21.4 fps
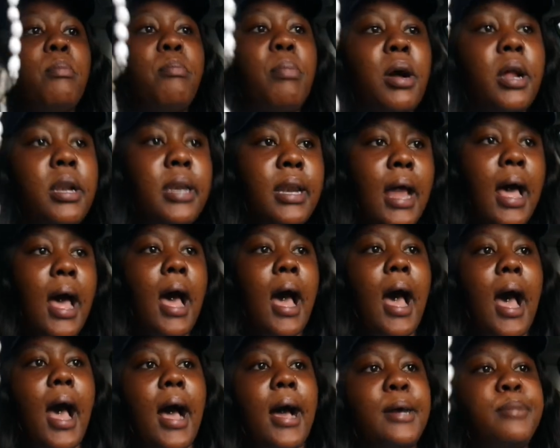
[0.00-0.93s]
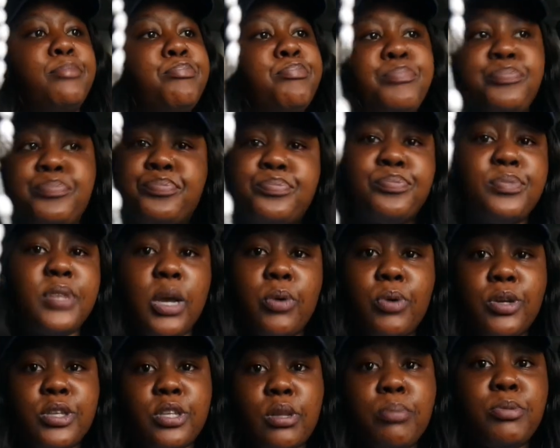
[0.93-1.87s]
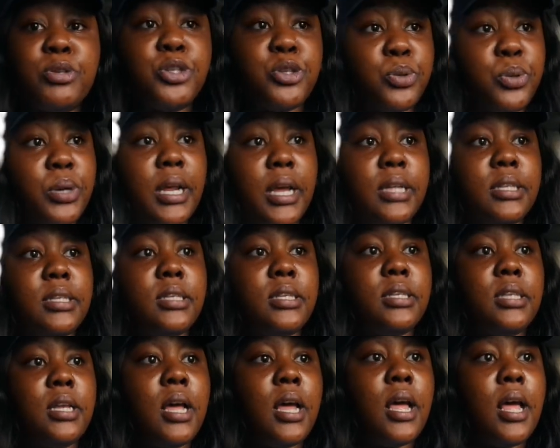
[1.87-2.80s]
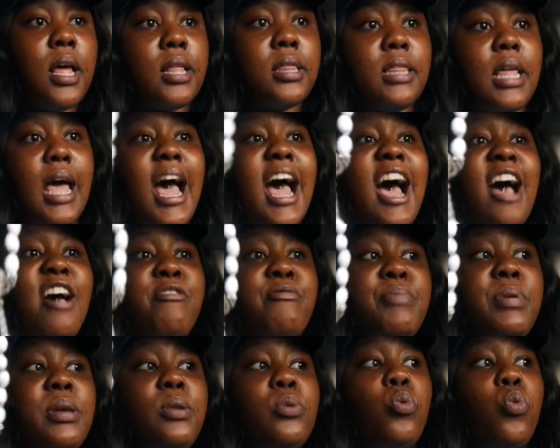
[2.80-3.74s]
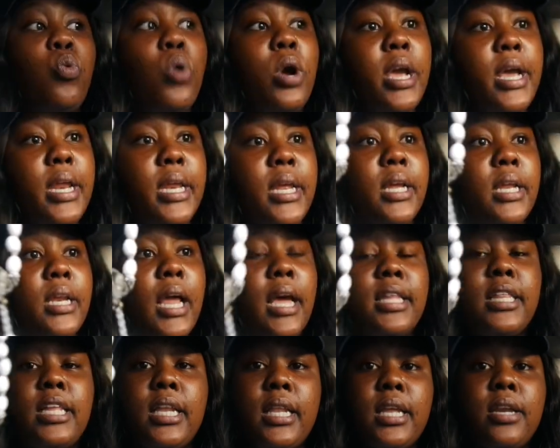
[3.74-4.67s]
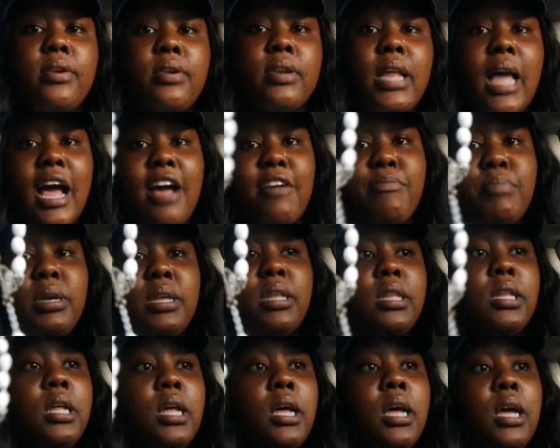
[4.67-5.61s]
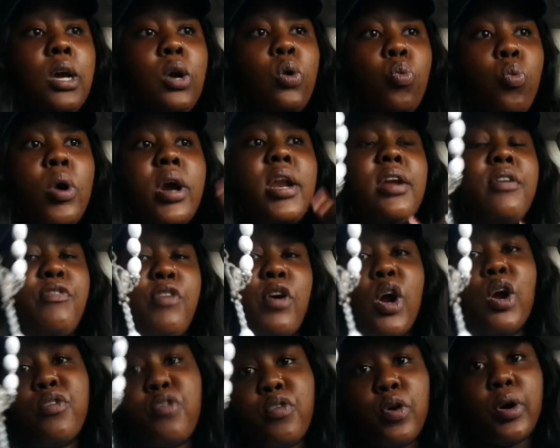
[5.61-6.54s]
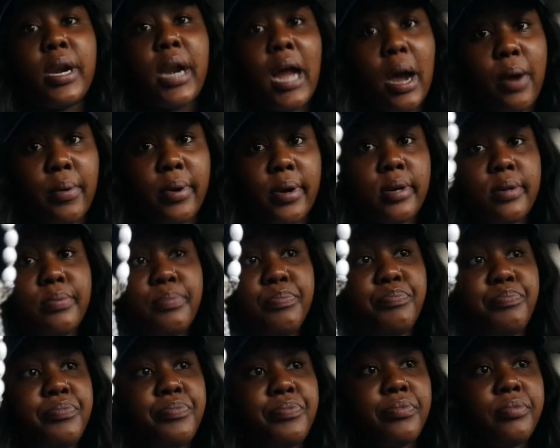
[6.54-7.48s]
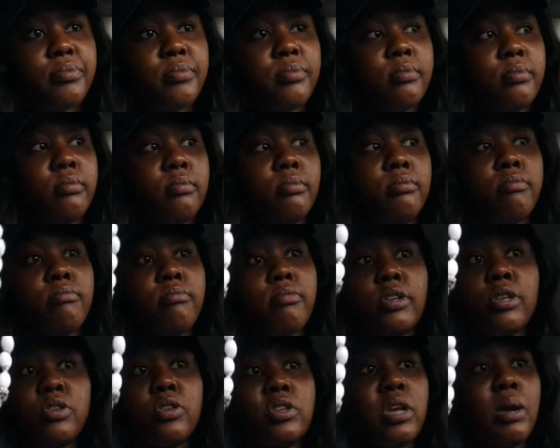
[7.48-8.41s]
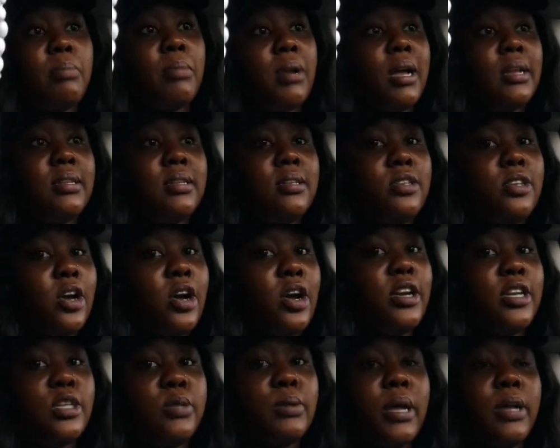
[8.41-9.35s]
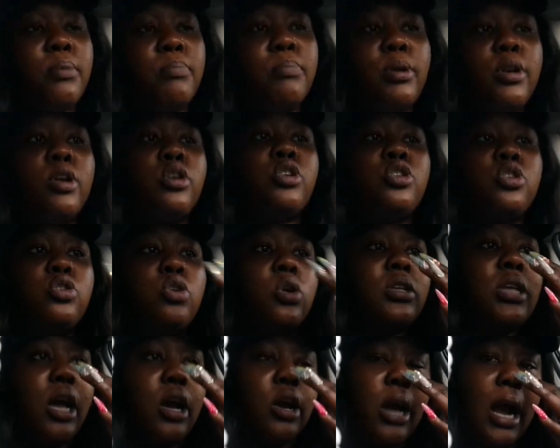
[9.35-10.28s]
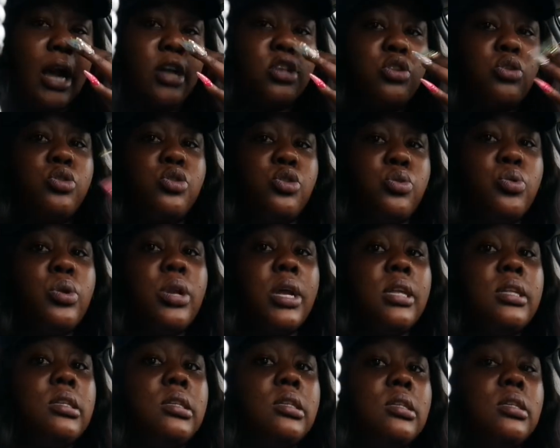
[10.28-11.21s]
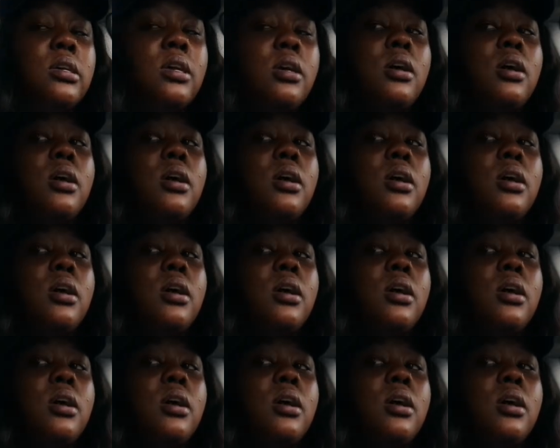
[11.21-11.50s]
But nah, there were some students that have been waiting, like they literally have been waiting for her for an hour. So I'm like, this girl is, but those are her actual students.